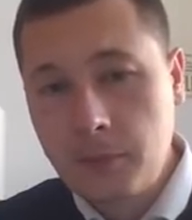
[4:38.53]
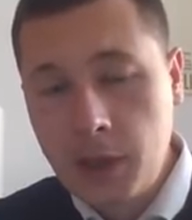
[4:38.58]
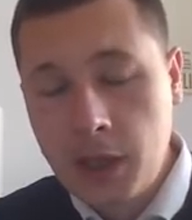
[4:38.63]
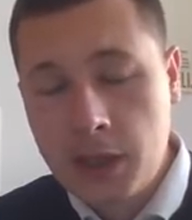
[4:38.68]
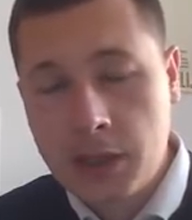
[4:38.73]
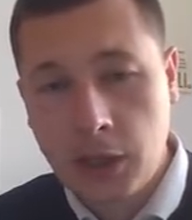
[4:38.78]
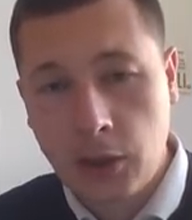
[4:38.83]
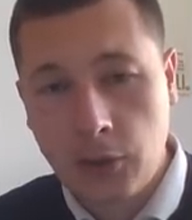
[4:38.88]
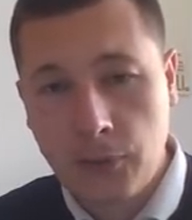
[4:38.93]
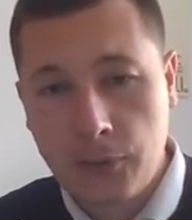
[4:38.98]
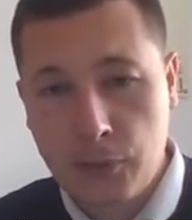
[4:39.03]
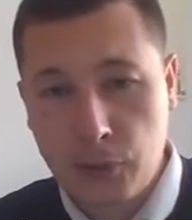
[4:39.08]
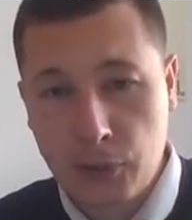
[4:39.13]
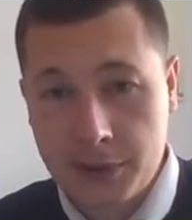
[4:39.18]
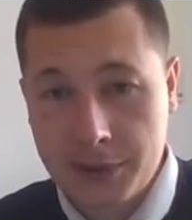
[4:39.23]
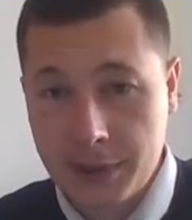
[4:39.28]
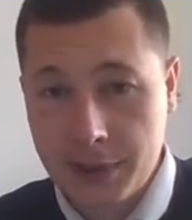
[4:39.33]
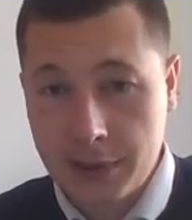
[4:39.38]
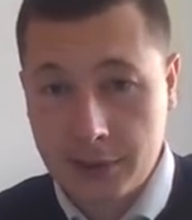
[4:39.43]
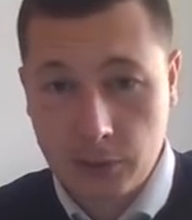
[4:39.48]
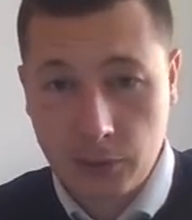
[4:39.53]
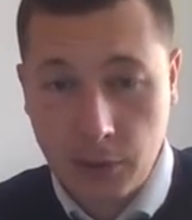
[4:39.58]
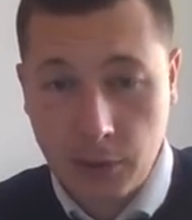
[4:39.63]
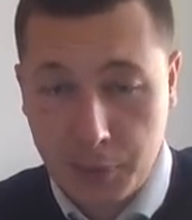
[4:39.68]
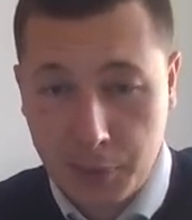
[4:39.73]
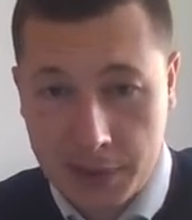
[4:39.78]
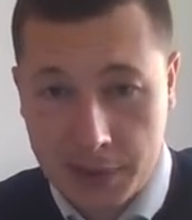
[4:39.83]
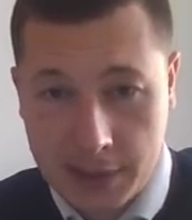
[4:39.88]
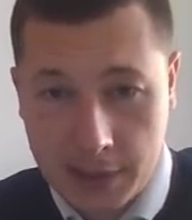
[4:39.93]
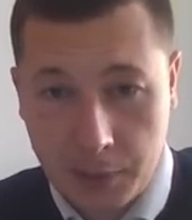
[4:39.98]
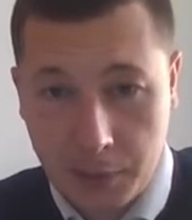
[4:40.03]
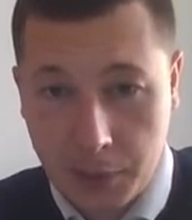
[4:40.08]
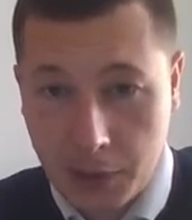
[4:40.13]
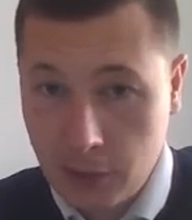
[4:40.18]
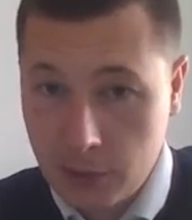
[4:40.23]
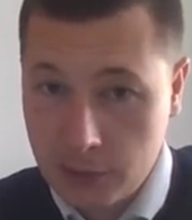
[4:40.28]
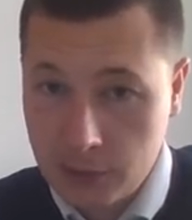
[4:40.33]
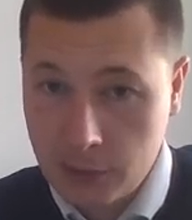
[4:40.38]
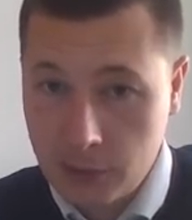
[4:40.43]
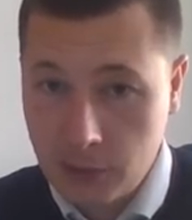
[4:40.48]
Now, of course, there is no en passant
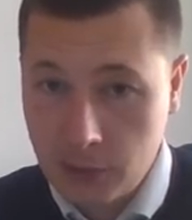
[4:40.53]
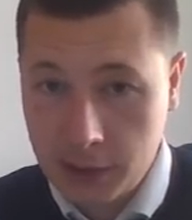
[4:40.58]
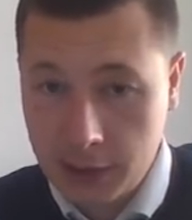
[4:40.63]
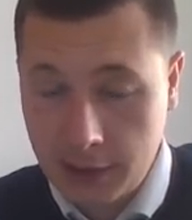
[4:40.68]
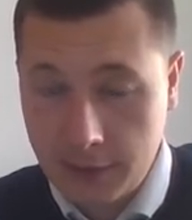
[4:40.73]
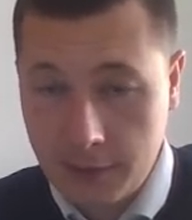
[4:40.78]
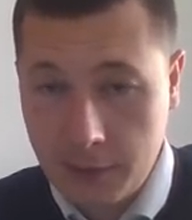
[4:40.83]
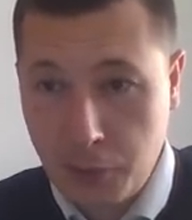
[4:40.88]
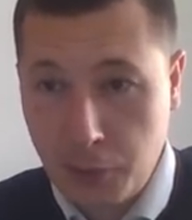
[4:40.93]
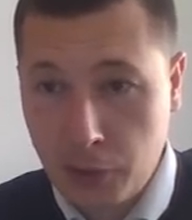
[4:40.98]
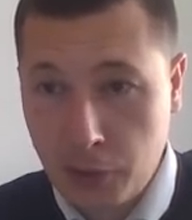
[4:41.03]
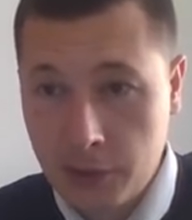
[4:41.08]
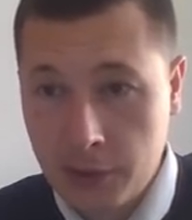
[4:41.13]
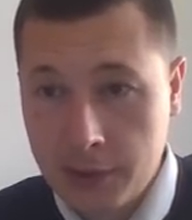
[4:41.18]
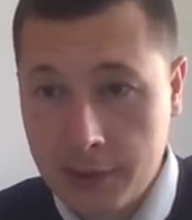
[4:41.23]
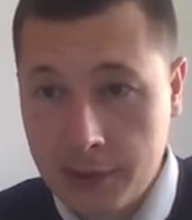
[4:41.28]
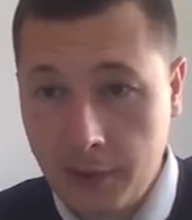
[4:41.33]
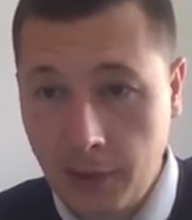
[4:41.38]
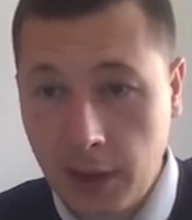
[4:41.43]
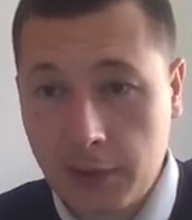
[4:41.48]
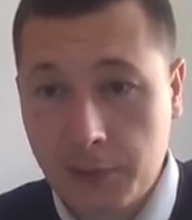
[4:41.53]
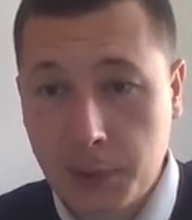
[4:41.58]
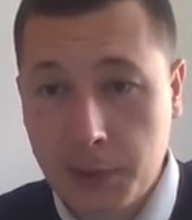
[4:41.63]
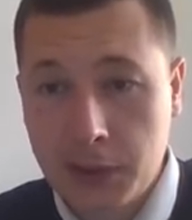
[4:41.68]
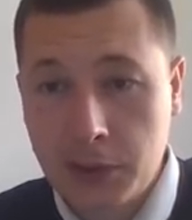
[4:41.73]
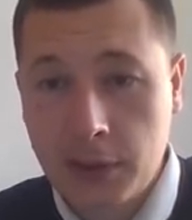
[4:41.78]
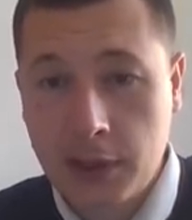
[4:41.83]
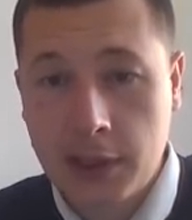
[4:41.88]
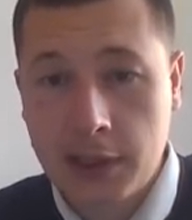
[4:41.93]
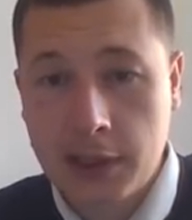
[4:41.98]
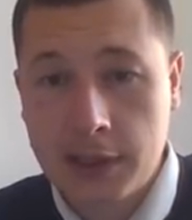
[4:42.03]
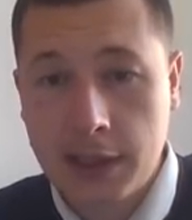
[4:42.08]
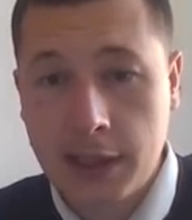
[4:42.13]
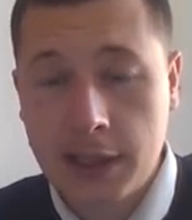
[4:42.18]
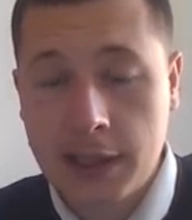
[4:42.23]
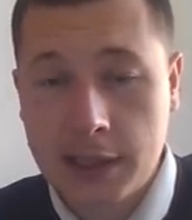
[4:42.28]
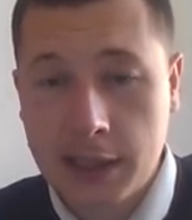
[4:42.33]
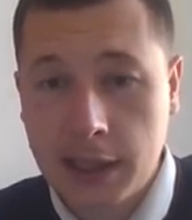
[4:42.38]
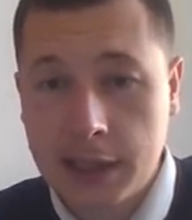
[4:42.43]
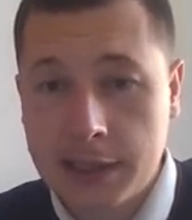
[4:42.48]
because you don't have a pawn on e5, but you can
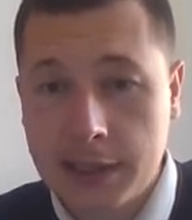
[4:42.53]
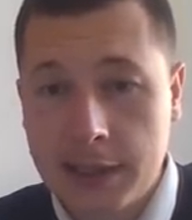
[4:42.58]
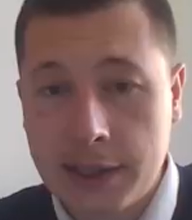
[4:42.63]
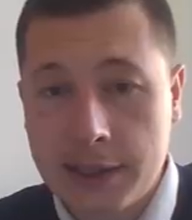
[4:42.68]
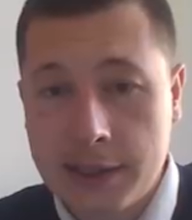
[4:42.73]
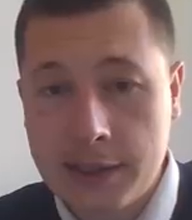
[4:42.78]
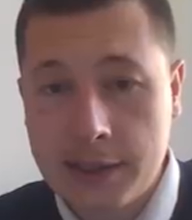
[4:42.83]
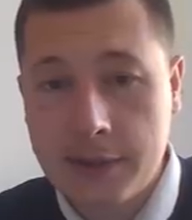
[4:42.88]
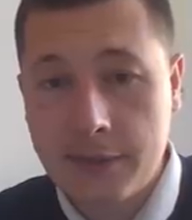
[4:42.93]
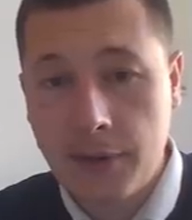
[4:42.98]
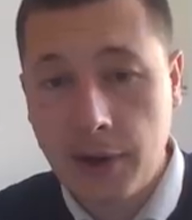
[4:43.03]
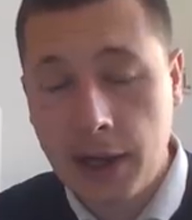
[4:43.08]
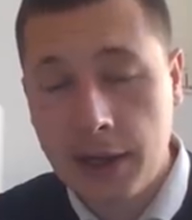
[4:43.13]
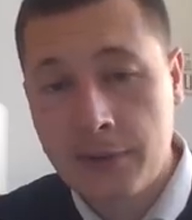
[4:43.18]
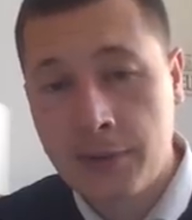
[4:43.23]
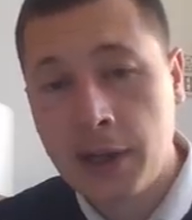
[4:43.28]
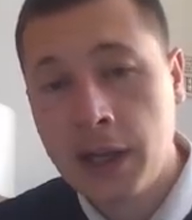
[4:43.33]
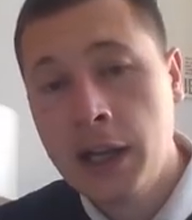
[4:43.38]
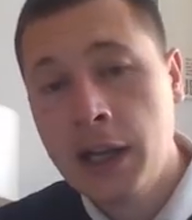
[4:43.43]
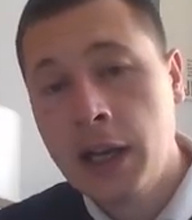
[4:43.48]
take knight takes e5.